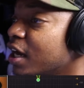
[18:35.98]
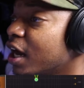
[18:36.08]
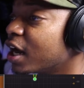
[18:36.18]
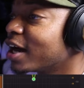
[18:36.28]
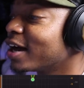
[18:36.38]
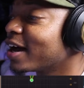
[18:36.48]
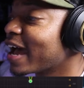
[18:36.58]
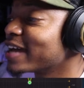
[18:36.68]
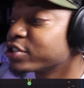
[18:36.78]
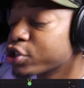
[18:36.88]

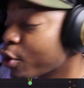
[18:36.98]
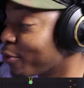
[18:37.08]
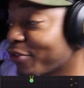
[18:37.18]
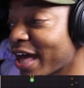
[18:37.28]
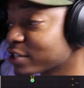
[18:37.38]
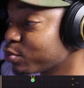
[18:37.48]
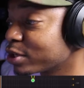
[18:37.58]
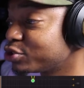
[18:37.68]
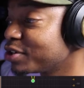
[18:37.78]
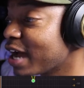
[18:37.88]
And so that's
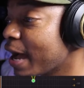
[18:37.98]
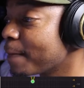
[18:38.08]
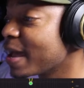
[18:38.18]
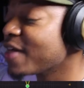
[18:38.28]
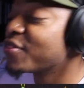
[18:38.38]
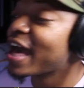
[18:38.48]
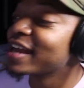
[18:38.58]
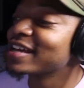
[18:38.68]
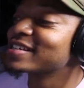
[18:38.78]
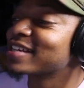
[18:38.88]
what you got, man.
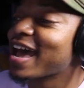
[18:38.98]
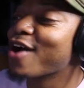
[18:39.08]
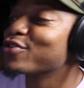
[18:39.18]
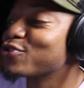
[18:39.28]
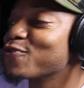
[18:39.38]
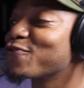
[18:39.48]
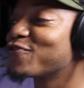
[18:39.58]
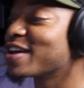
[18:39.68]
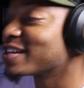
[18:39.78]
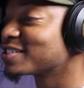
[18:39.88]
That is how you
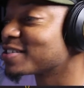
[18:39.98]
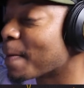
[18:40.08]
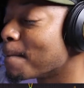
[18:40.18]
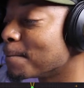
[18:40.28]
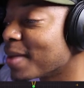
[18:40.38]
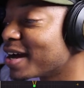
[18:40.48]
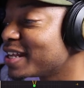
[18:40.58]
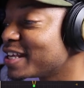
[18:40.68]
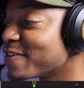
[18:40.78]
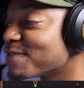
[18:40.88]
fix
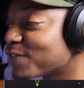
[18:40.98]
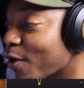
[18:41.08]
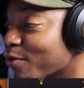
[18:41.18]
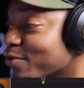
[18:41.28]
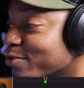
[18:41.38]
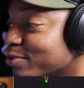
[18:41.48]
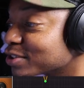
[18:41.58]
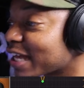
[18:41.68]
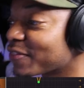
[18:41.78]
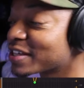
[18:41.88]
muddy
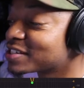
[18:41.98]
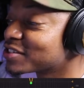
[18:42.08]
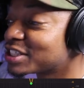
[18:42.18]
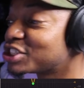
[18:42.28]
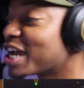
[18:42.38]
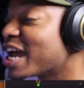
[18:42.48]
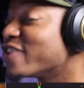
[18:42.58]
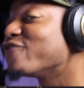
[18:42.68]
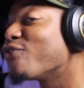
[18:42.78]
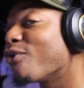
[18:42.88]
vocals, and this is the
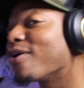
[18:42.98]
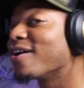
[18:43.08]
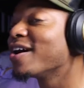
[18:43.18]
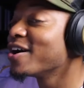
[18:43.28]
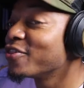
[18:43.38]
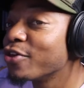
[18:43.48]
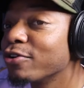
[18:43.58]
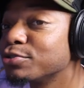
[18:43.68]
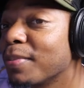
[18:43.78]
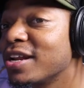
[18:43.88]
chain for
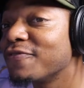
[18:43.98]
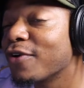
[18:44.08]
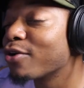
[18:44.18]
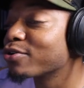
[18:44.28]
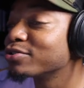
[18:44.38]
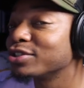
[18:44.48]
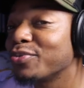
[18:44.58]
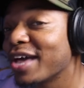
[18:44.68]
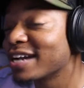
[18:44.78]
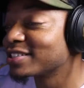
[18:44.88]
those muddy vocals, and
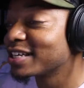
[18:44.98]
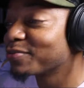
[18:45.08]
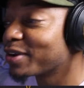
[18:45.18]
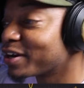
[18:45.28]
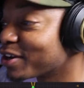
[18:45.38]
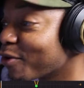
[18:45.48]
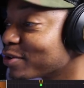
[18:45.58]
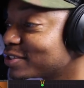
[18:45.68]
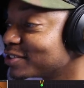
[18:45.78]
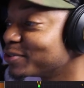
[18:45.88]
we actually get ready to go
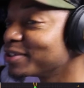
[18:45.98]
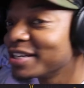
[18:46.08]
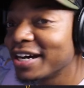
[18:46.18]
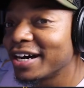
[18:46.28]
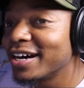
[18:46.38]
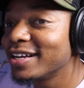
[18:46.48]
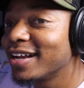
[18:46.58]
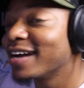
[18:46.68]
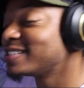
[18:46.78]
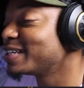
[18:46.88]
into
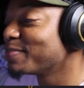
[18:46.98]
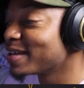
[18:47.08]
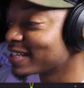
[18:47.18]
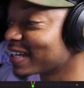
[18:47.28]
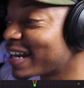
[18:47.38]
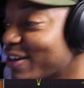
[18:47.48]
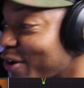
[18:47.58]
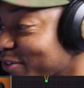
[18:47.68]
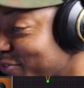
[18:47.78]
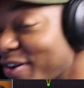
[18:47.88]
19 minutes. I didn't
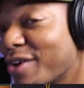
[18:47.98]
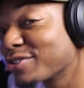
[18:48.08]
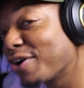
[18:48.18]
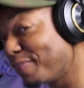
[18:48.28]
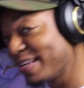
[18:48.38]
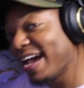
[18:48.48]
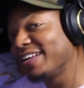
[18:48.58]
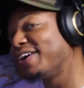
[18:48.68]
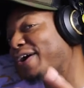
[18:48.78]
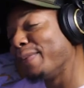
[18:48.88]
know this video was gonna be that
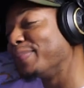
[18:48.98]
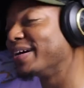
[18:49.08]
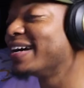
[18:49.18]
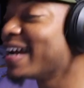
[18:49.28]
long, but